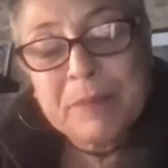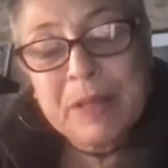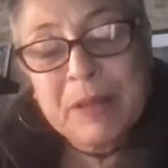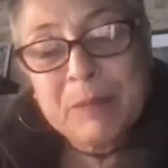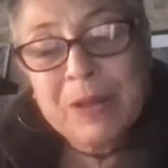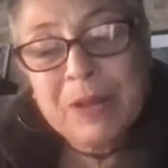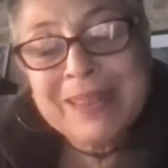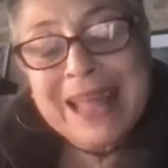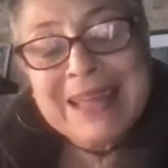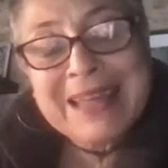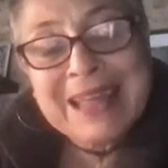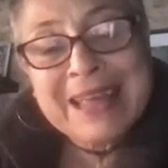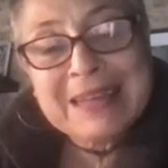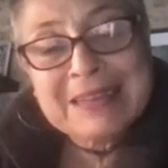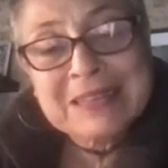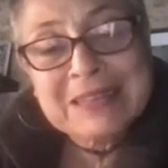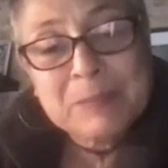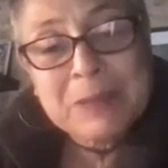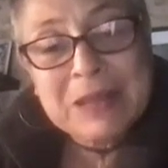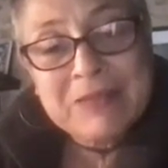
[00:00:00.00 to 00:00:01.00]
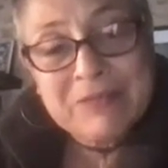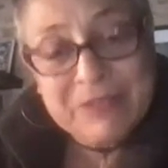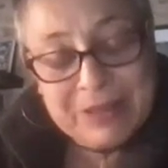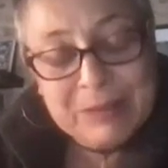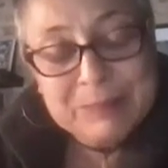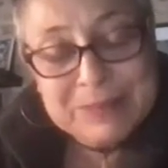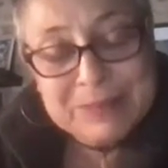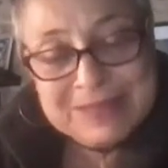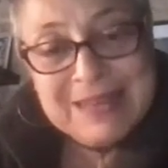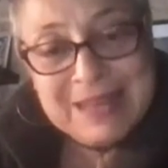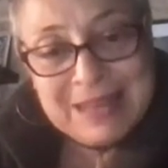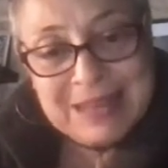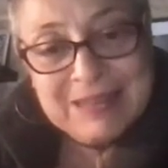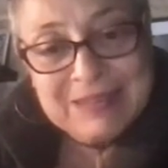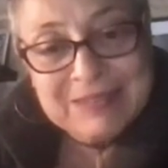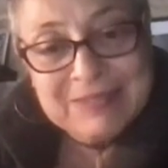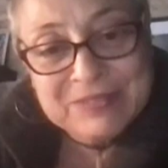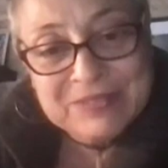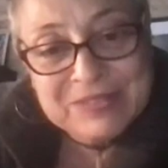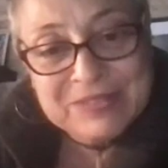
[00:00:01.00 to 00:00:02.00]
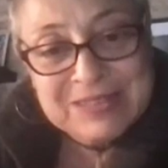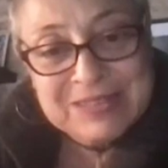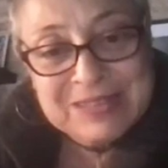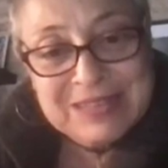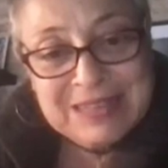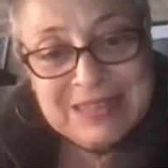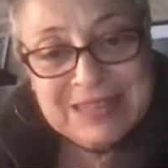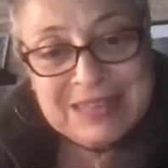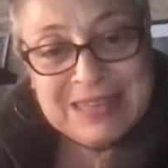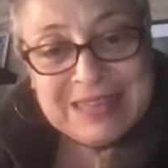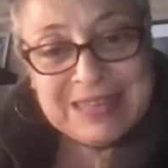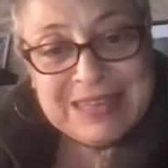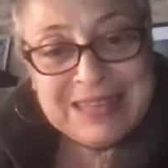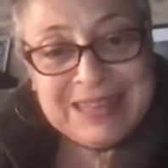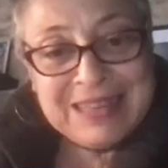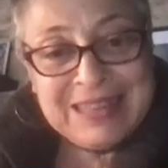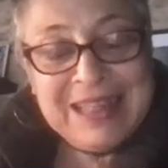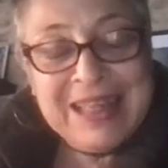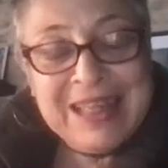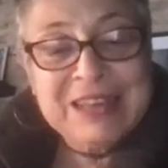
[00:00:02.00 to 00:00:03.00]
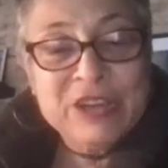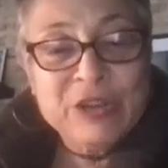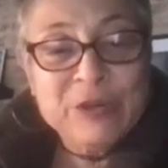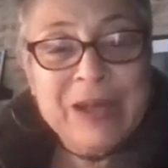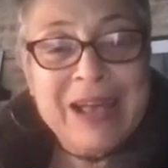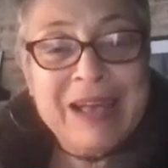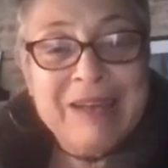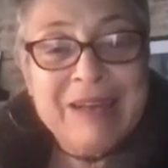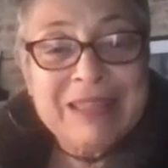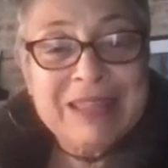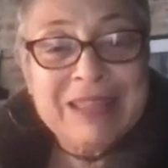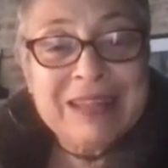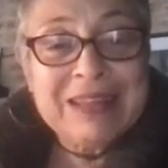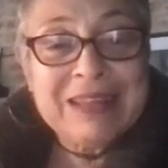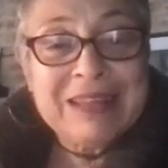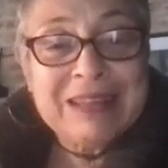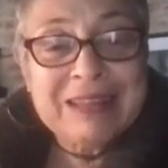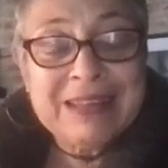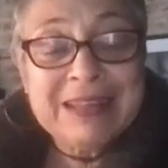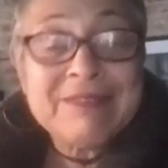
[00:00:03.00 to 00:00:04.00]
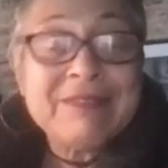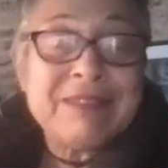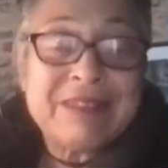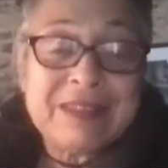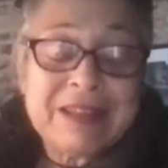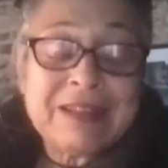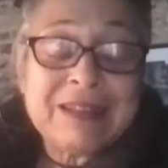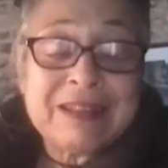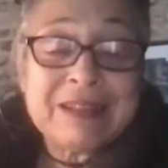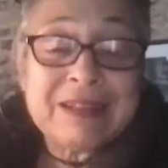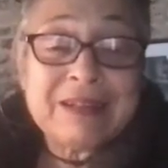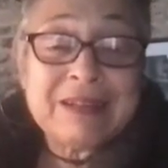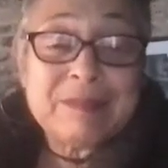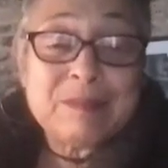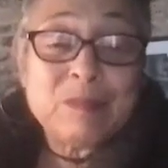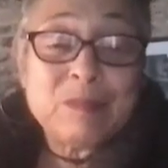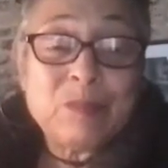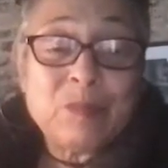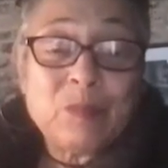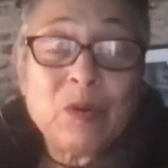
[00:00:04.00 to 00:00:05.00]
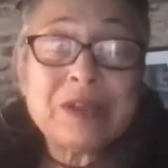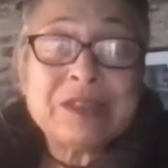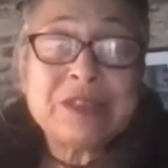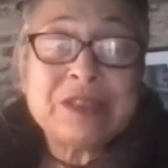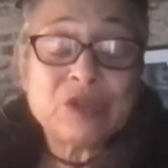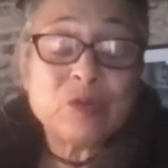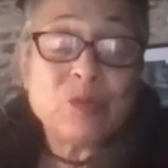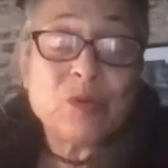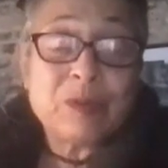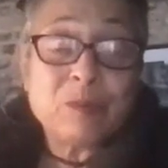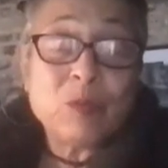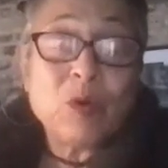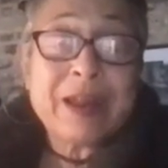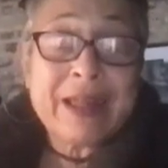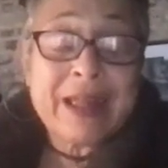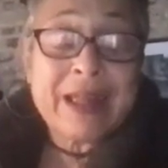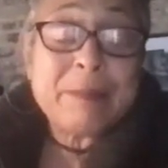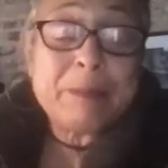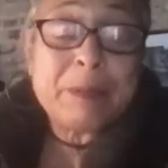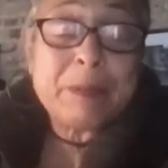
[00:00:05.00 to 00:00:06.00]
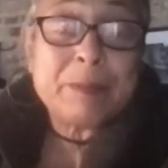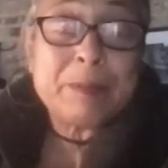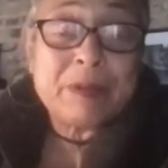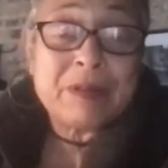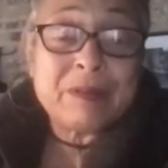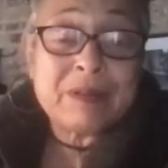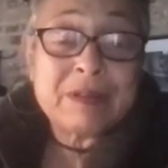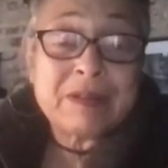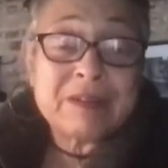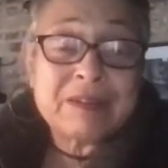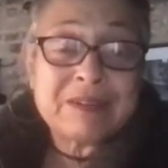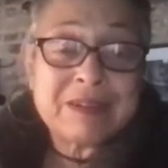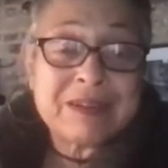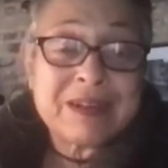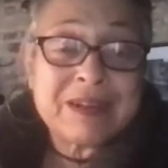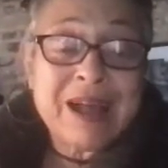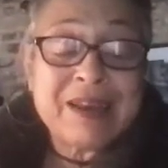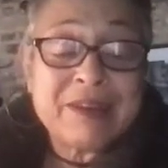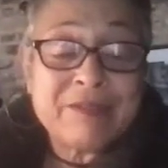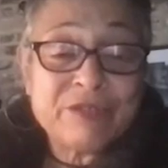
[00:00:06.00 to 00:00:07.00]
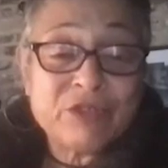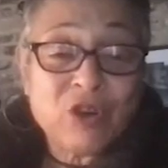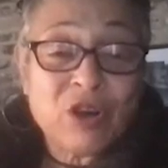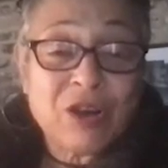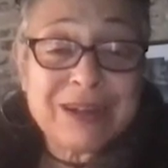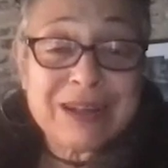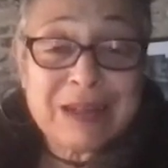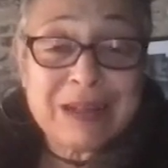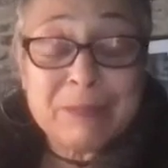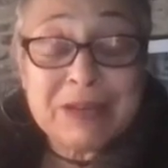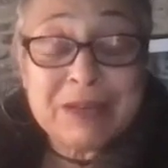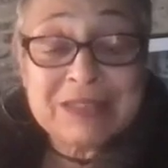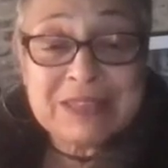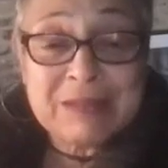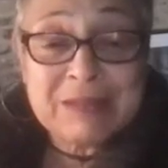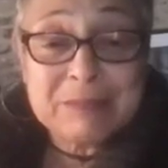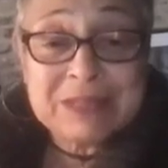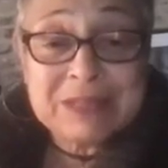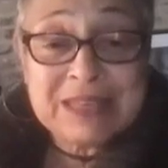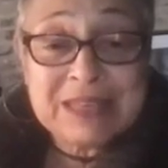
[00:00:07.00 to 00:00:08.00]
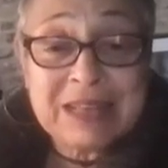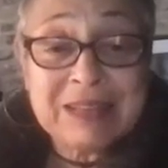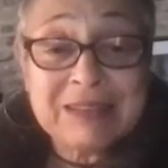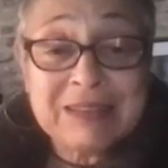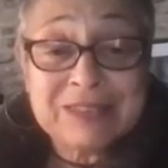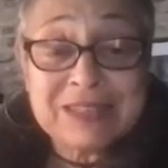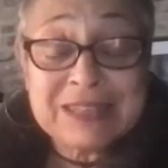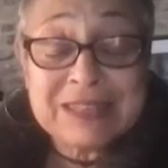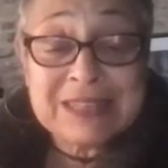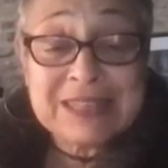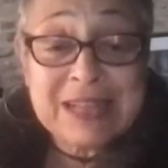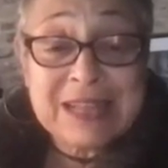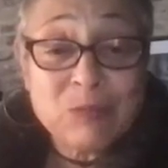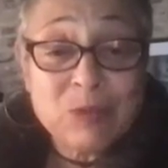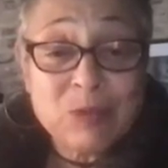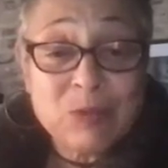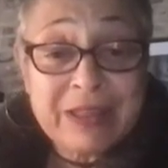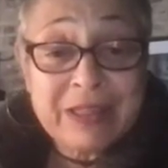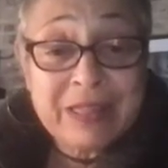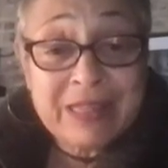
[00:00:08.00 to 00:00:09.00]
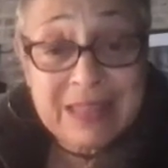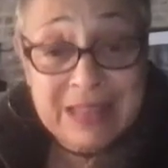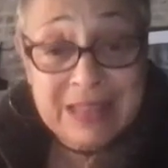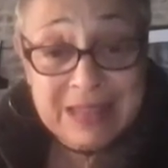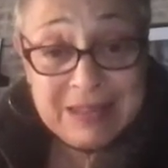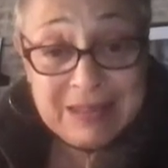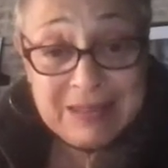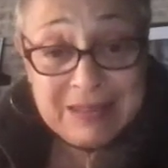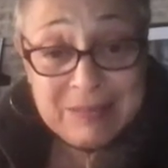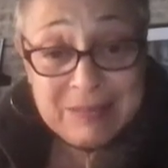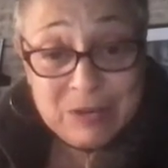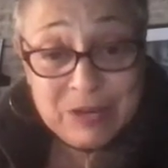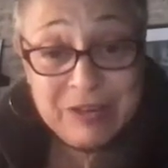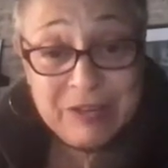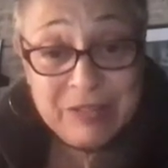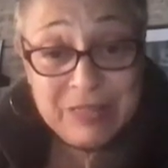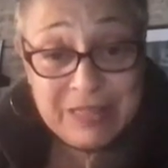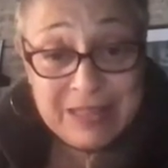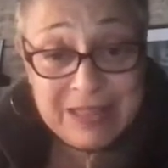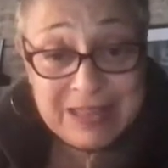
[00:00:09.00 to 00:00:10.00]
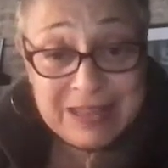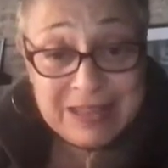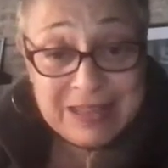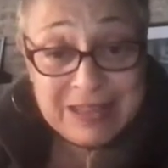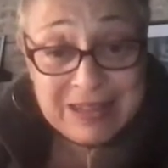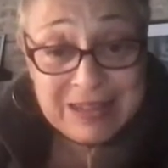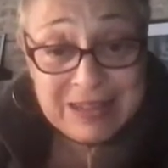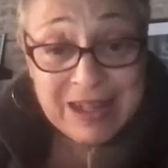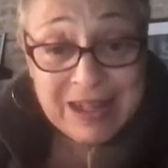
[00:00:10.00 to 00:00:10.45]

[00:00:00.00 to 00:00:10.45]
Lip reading: when they can't speak for themselves, then you have the ones who are more capable kind of talking amongst themselves and saying, what do you think? What do you think? Mm-hmm.